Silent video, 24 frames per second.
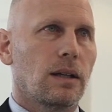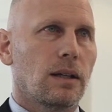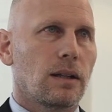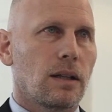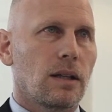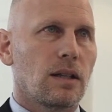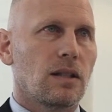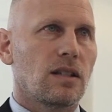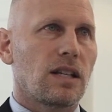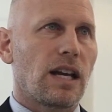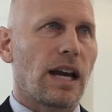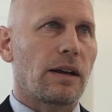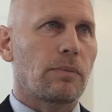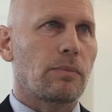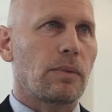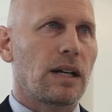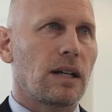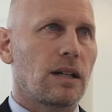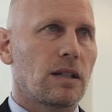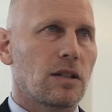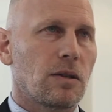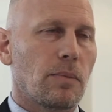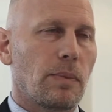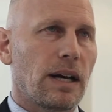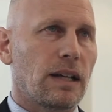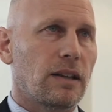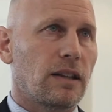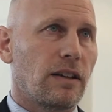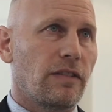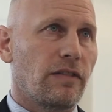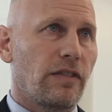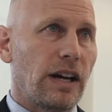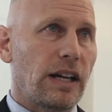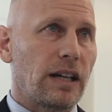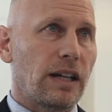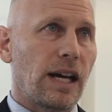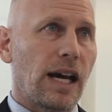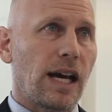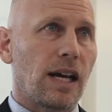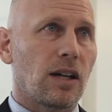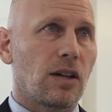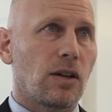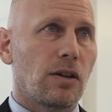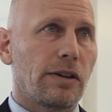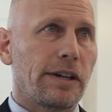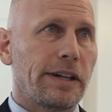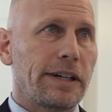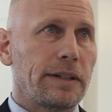This segment is about the event
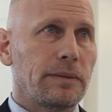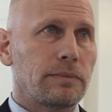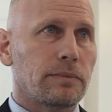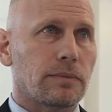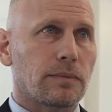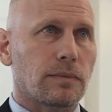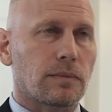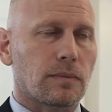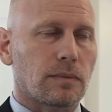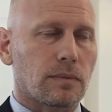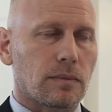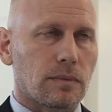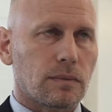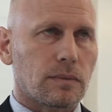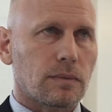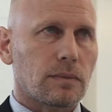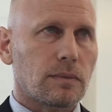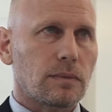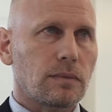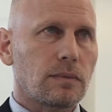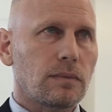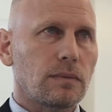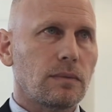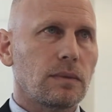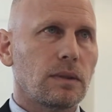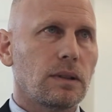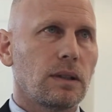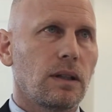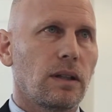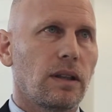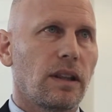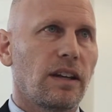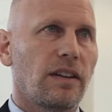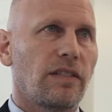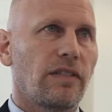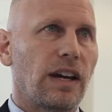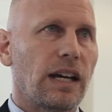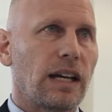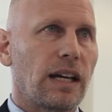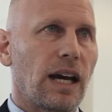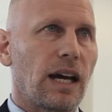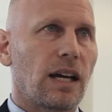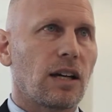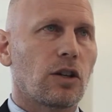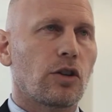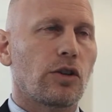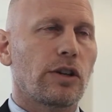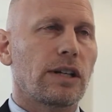category. The event
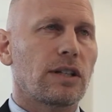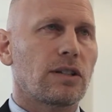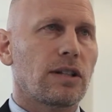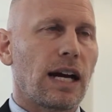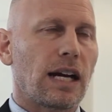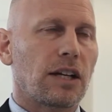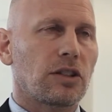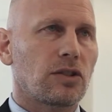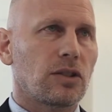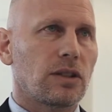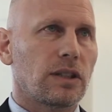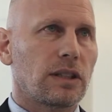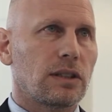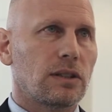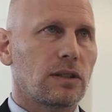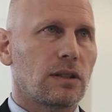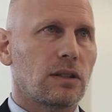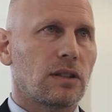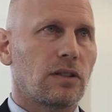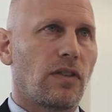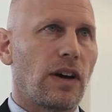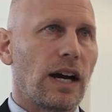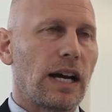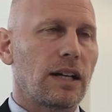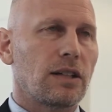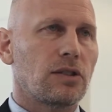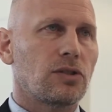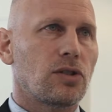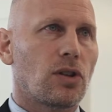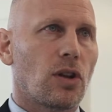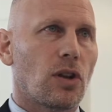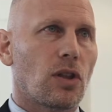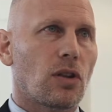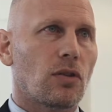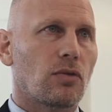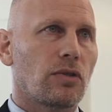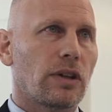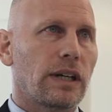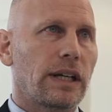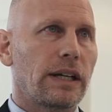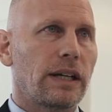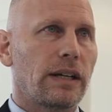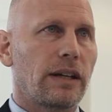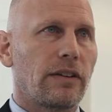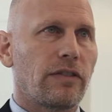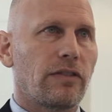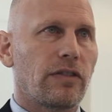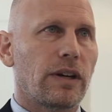category is actually divided into 3
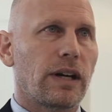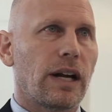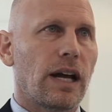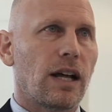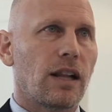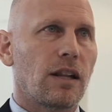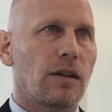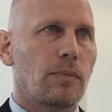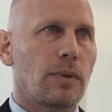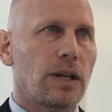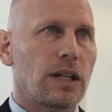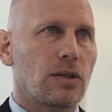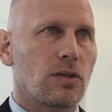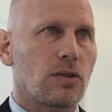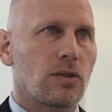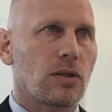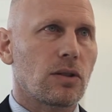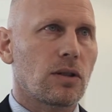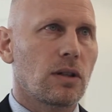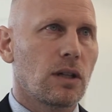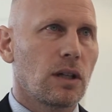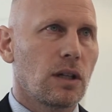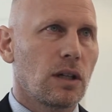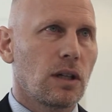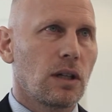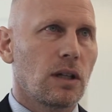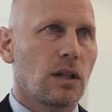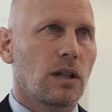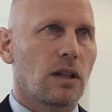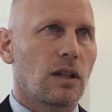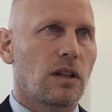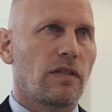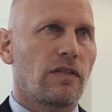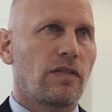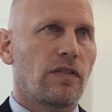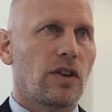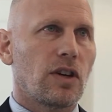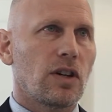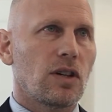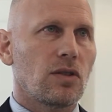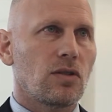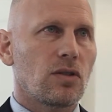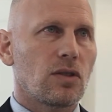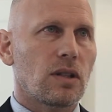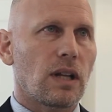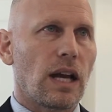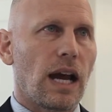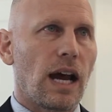different elements. The
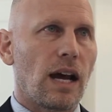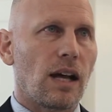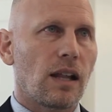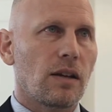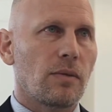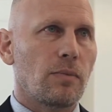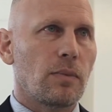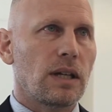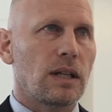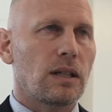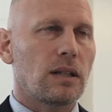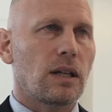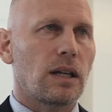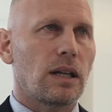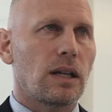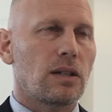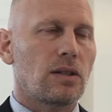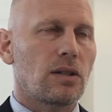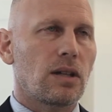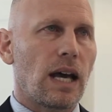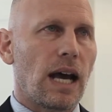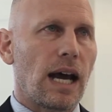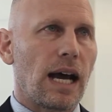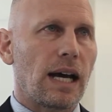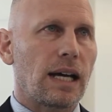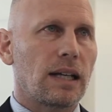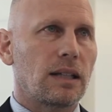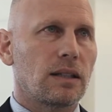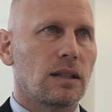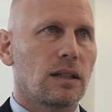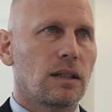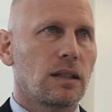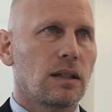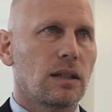first element is that